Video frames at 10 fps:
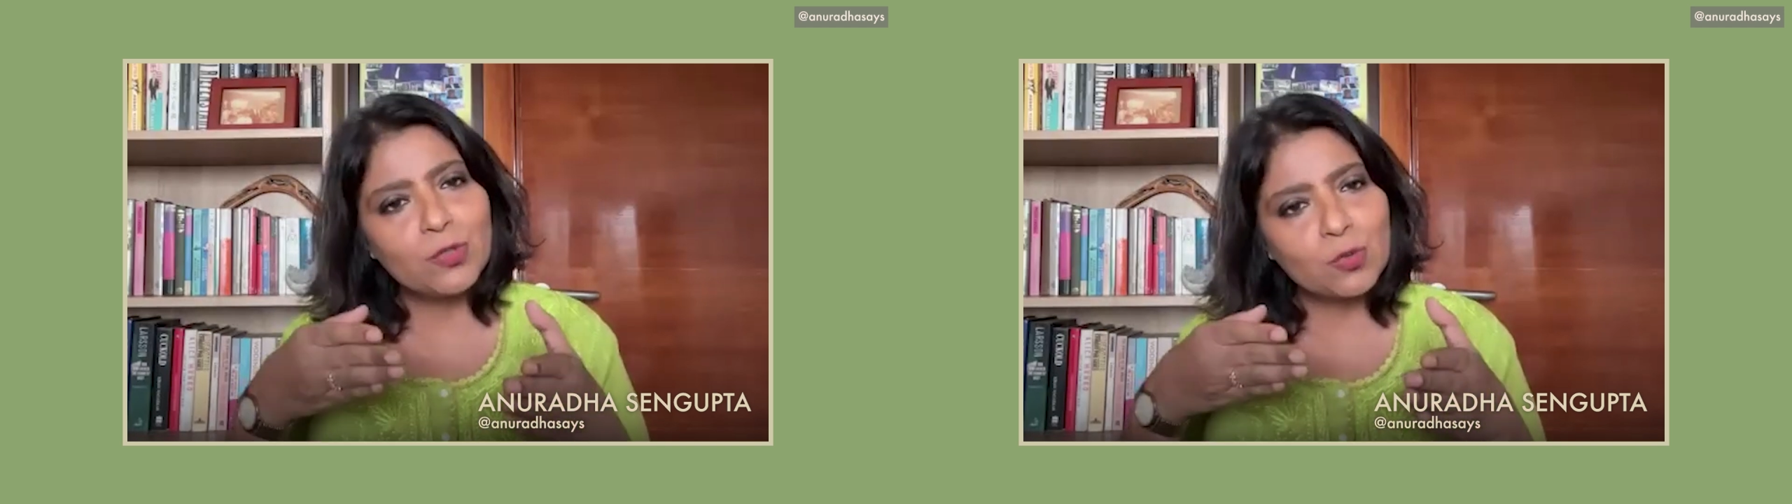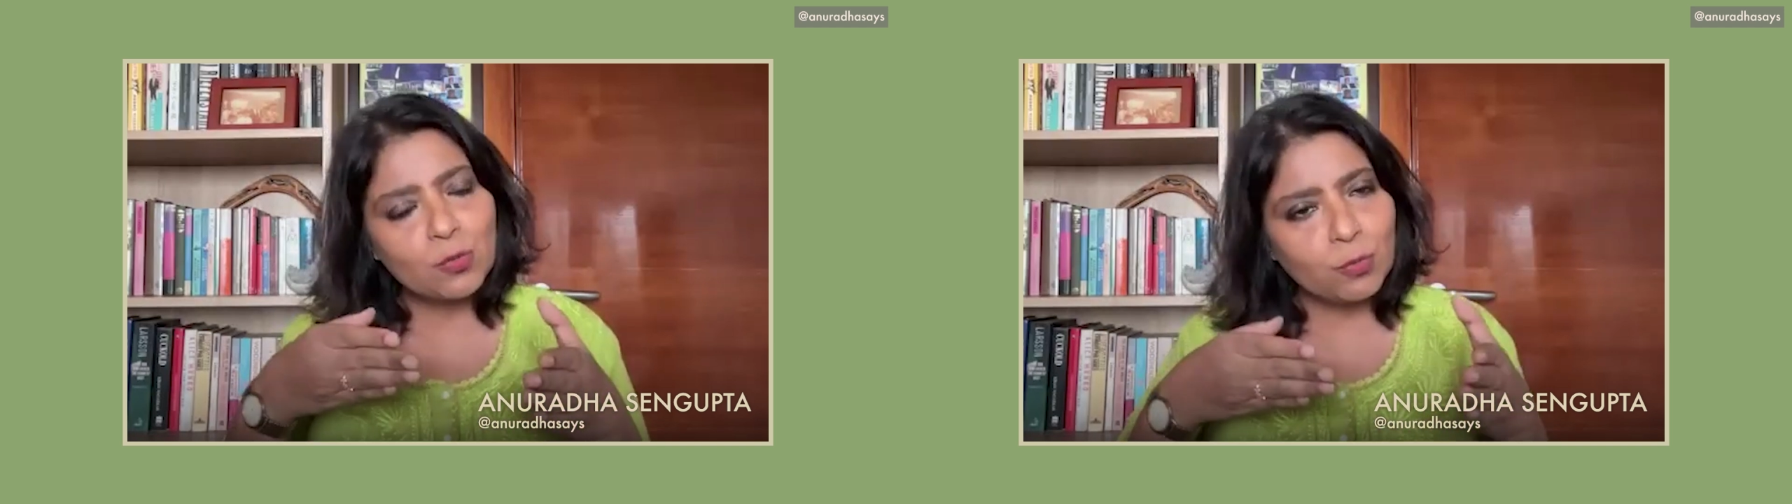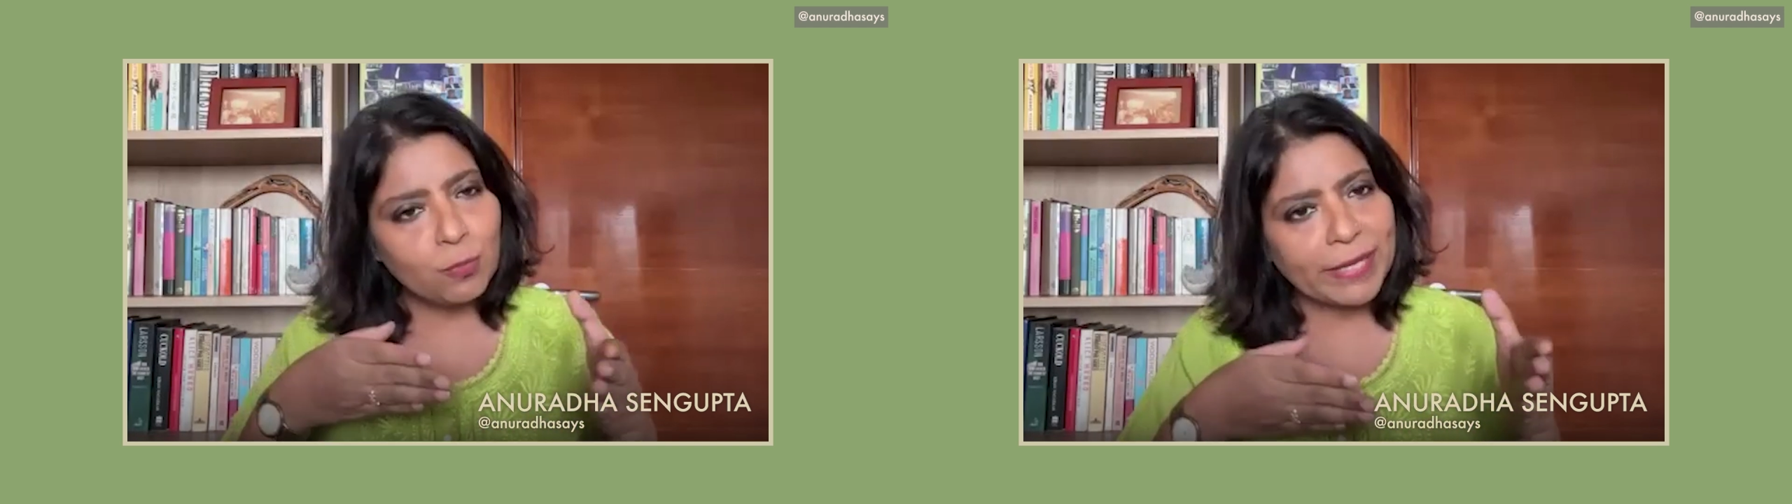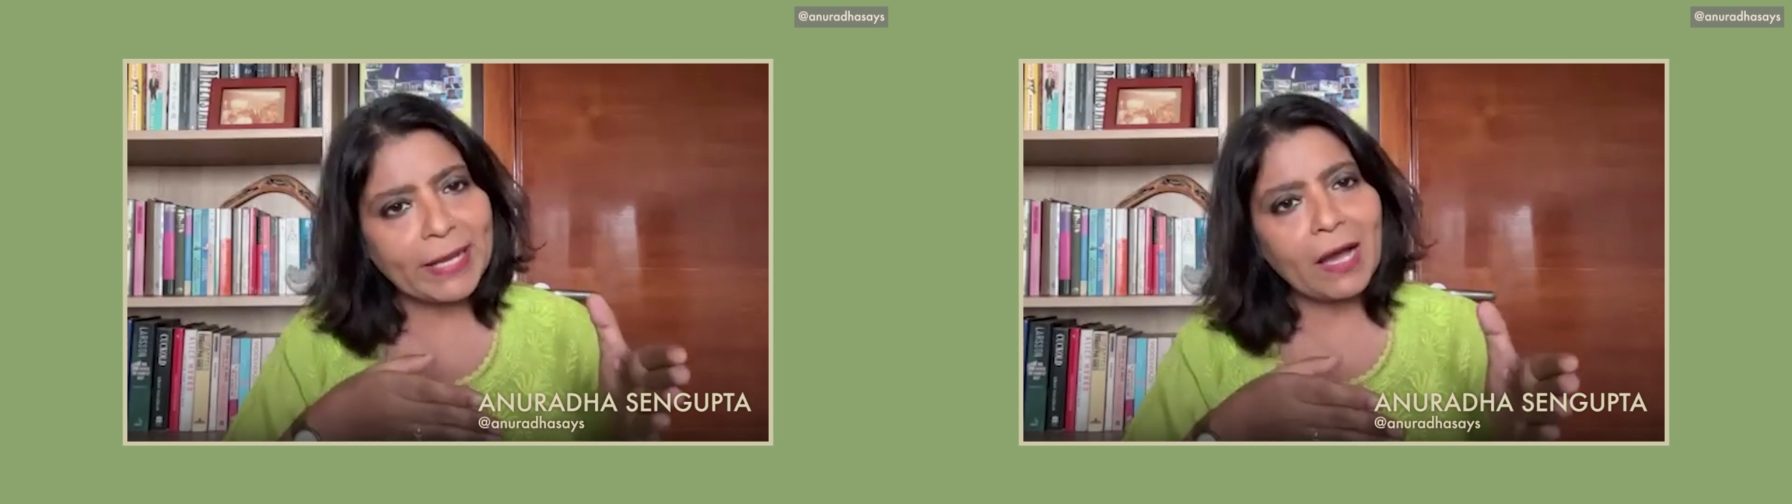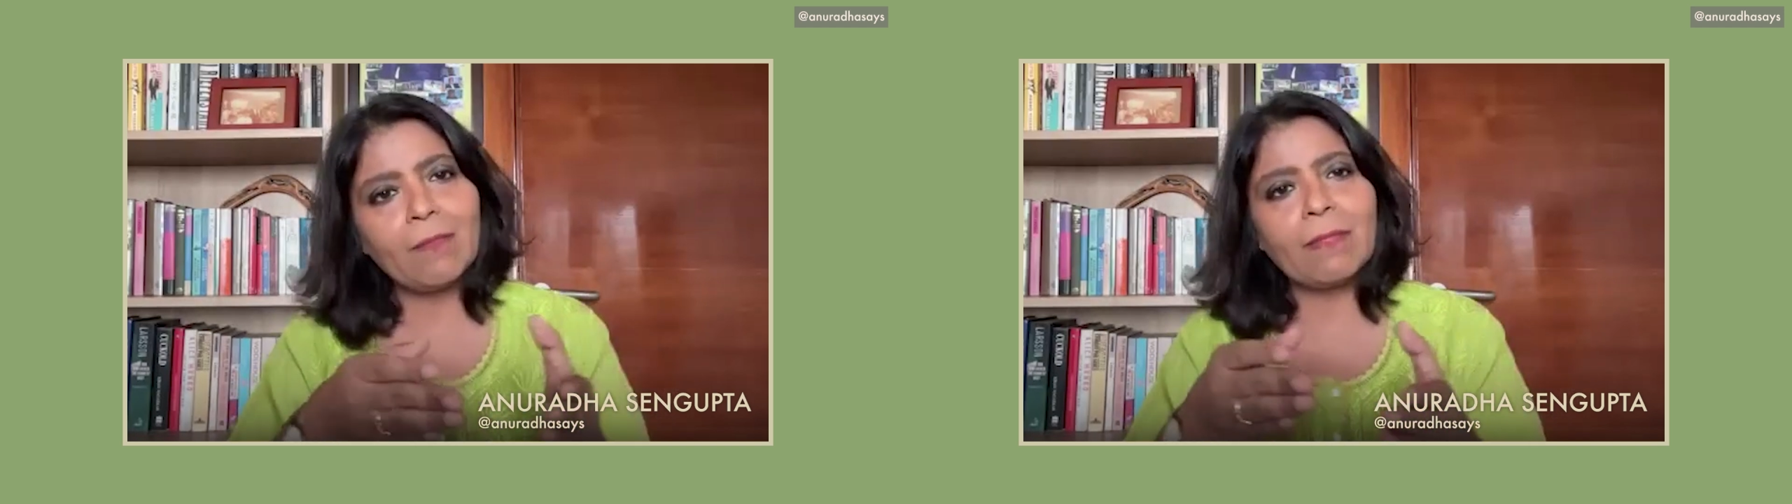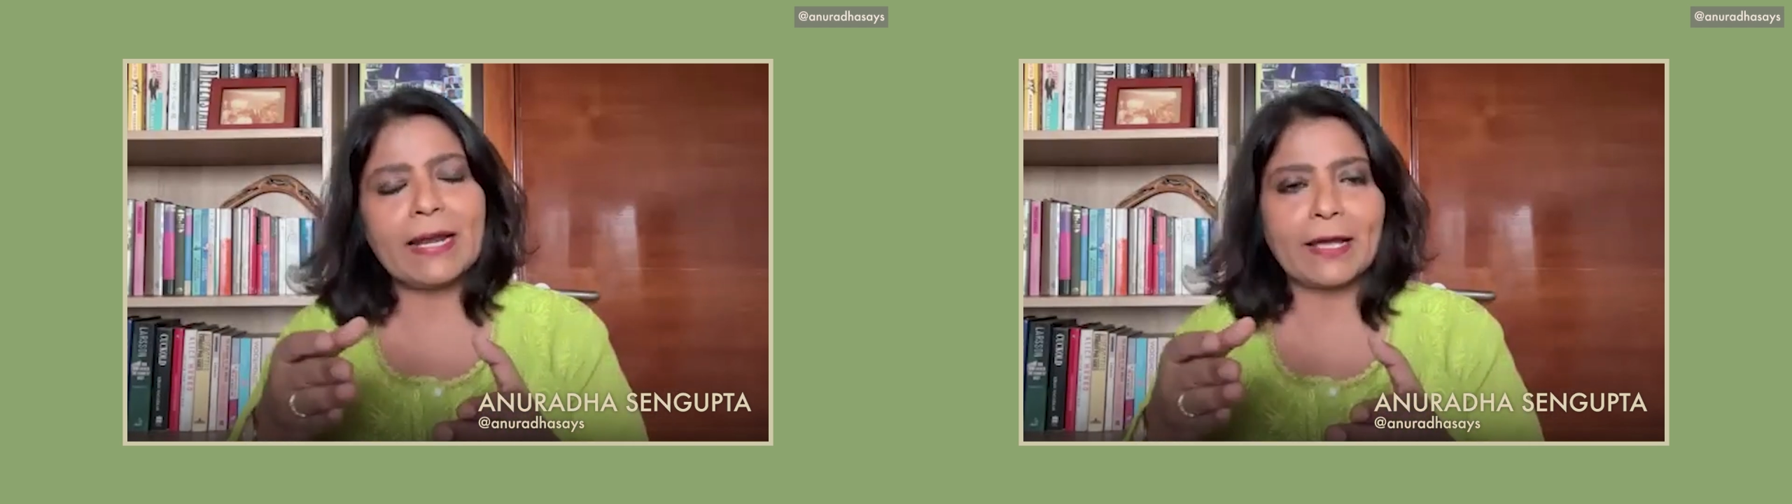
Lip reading: to become an